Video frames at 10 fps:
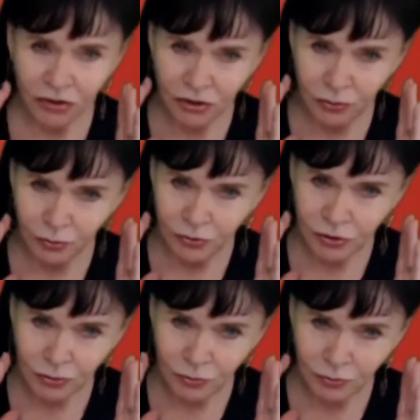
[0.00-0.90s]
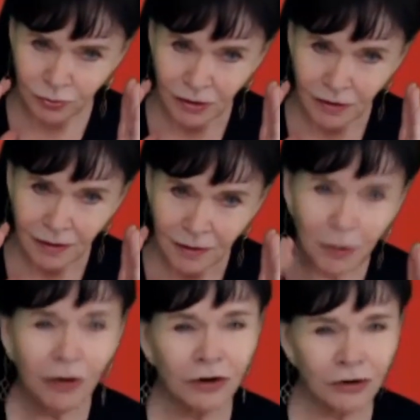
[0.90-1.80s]
to to
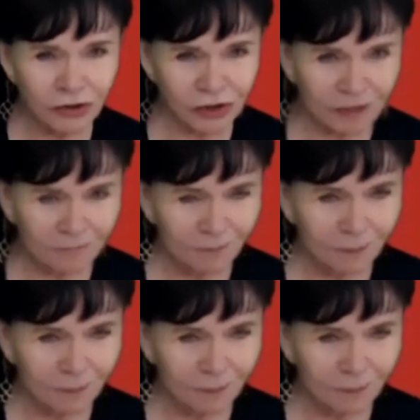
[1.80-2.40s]
purge